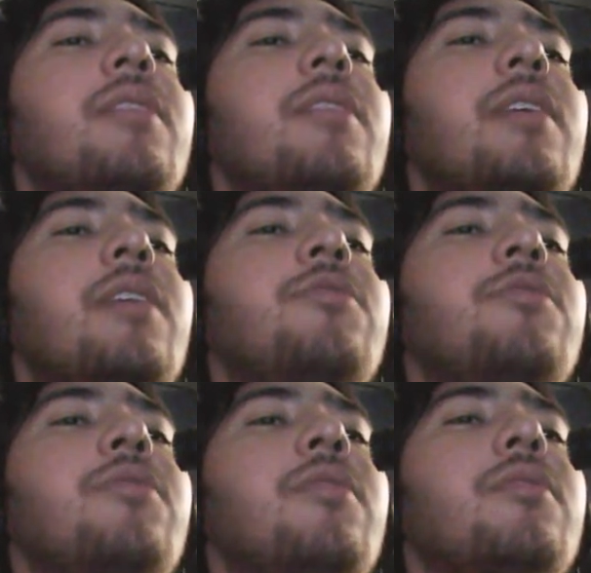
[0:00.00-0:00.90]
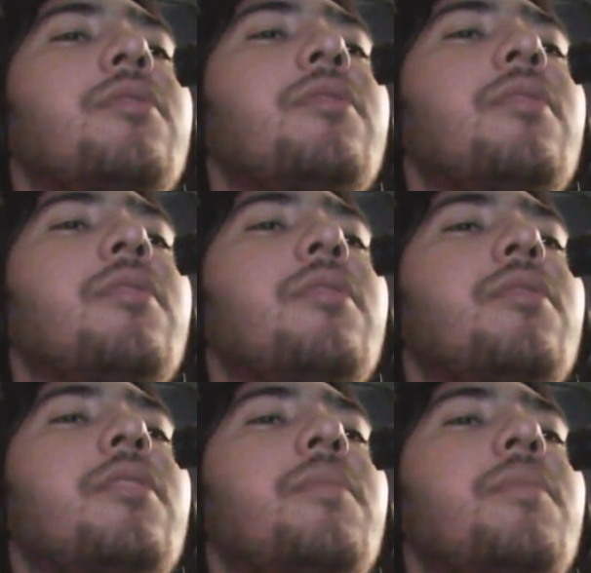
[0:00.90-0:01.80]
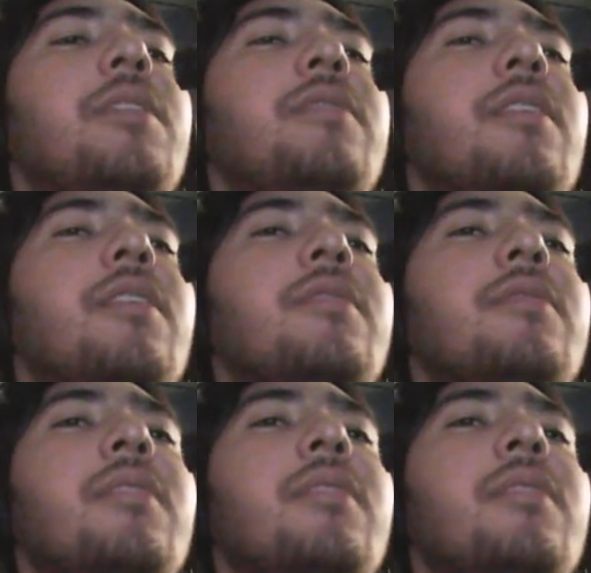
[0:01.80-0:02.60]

K short to 30 milliseconds.